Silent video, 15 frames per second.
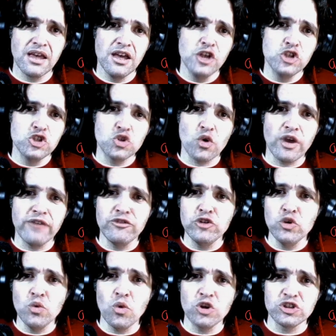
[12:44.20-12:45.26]
So if you
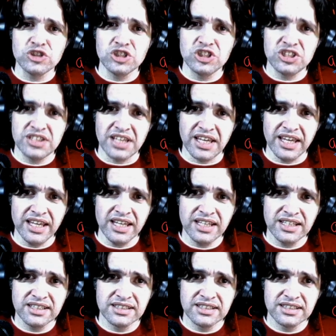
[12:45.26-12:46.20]
want to say,